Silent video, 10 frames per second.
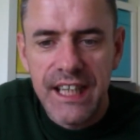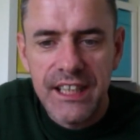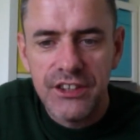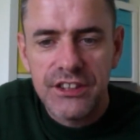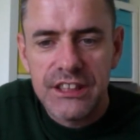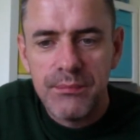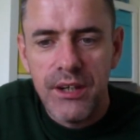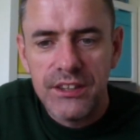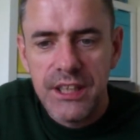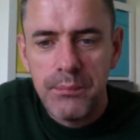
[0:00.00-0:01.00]
Daddy, just a
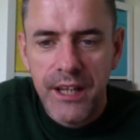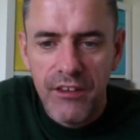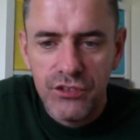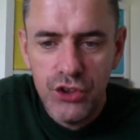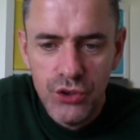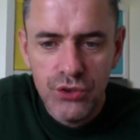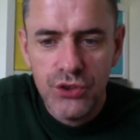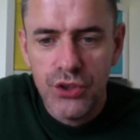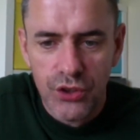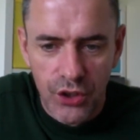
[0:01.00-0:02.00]
small tip. Give
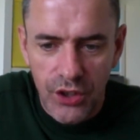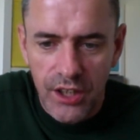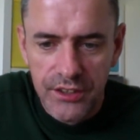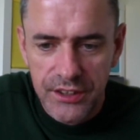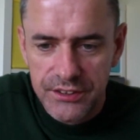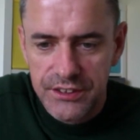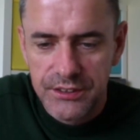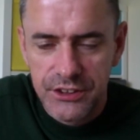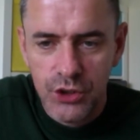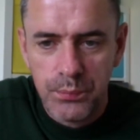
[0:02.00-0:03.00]
€2 on the
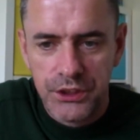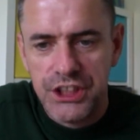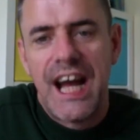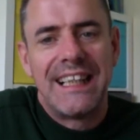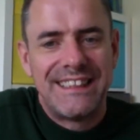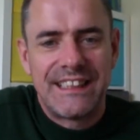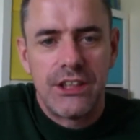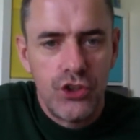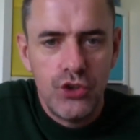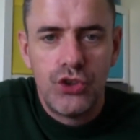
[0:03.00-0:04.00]
super chat.
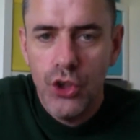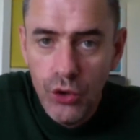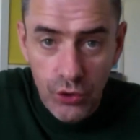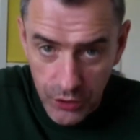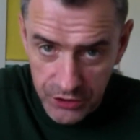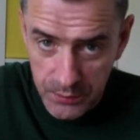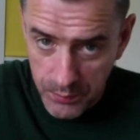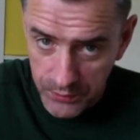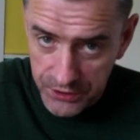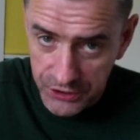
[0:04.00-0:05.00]
You too can
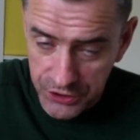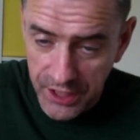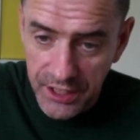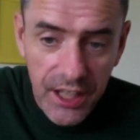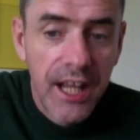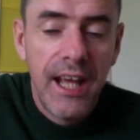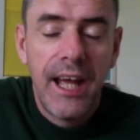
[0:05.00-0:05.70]
support this channel.